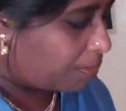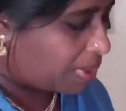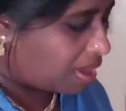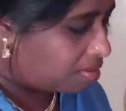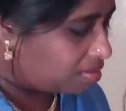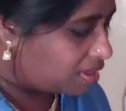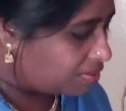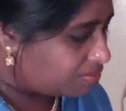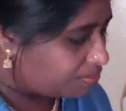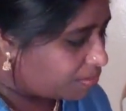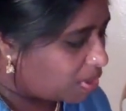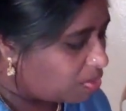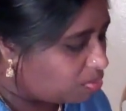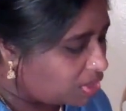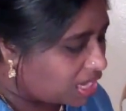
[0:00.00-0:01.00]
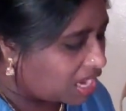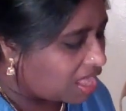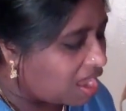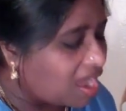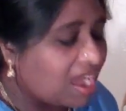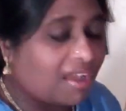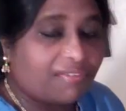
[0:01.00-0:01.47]
pound and a
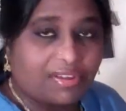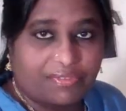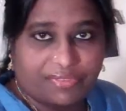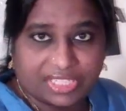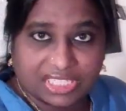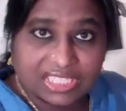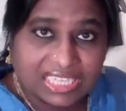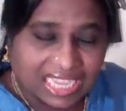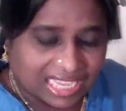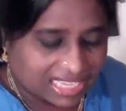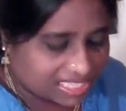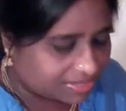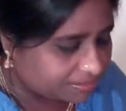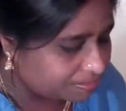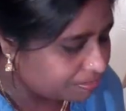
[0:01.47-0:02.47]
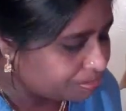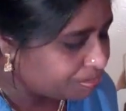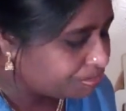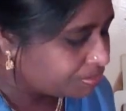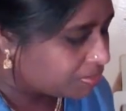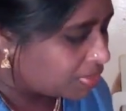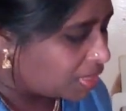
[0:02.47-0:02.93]
half of a steak.
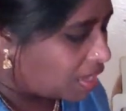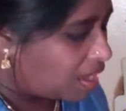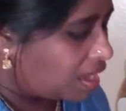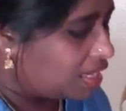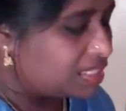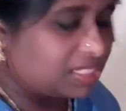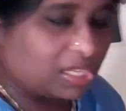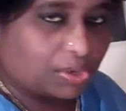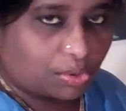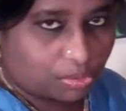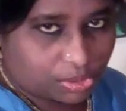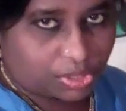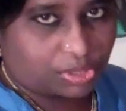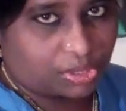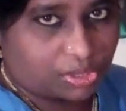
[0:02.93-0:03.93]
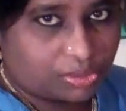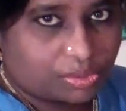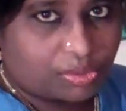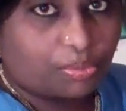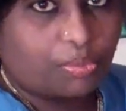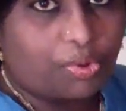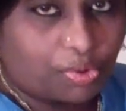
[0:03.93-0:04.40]
It's a roast,
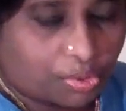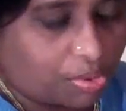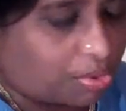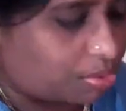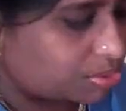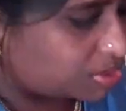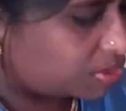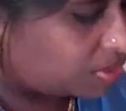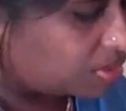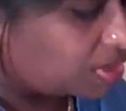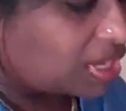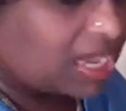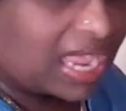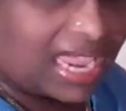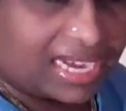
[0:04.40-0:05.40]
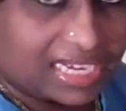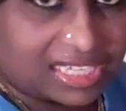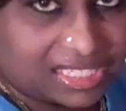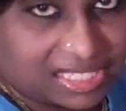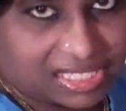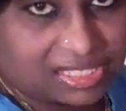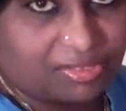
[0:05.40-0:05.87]
pork roast, and
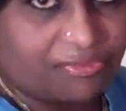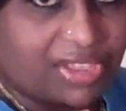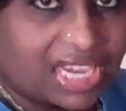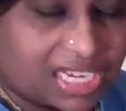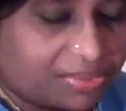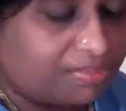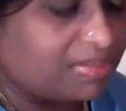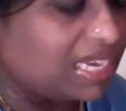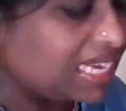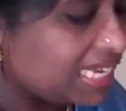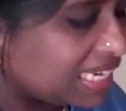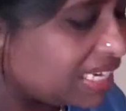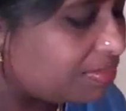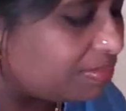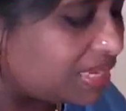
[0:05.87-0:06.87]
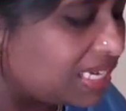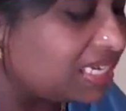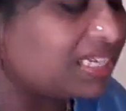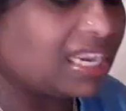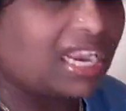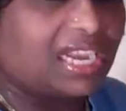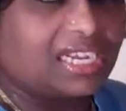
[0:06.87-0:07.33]
it's very lean
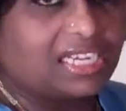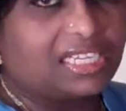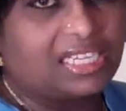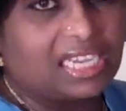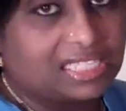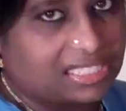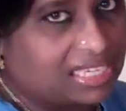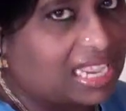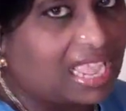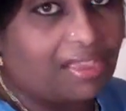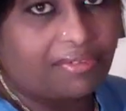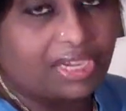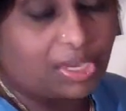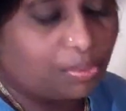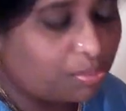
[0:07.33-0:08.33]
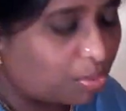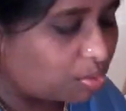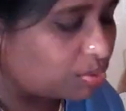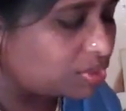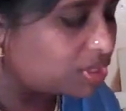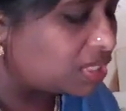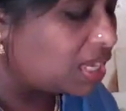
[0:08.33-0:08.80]
meat, and it doesn't have any
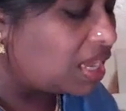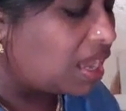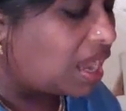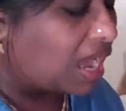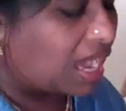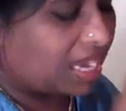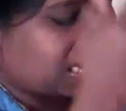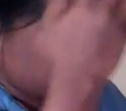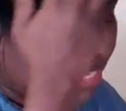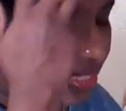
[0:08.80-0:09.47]
bones, or it